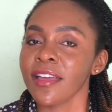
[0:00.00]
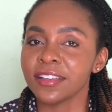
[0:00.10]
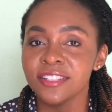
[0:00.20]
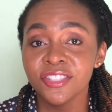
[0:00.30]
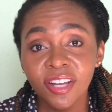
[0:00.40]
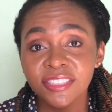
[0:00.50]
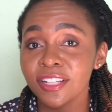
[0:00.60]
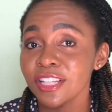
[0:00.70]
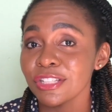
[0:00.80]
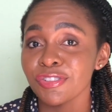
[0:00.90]
conduct
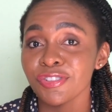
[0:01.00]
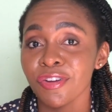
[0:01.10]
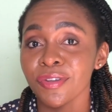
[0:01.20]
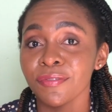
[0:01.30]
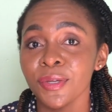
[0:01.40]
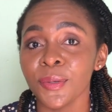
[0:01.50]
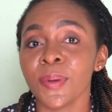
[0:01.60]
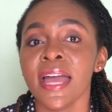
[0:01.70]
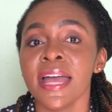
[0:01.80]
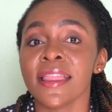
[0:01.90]
a literature
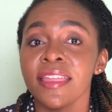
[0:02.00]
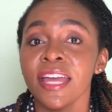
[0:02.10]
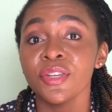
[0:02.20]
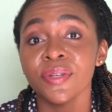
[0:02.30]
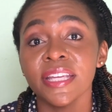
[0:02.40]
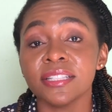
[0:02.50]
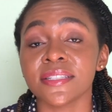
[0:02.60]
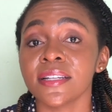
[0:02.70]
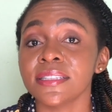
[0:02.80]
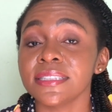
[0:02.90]
review, then you need
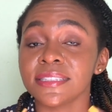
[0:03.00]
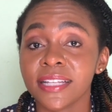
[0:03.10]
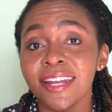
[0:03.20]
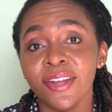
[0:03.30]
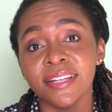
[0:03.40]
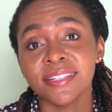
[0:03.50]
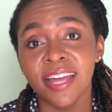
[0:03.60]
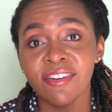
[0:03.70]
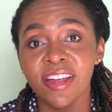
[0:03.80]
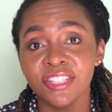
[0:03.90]
to decide on a
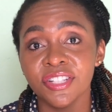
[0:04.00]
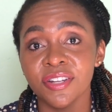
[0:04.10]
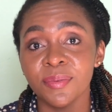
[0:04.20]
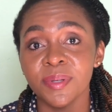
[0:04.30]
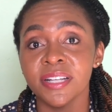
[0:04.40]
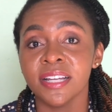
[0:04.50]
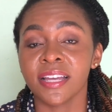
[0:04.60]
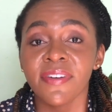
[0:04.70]
direction of work.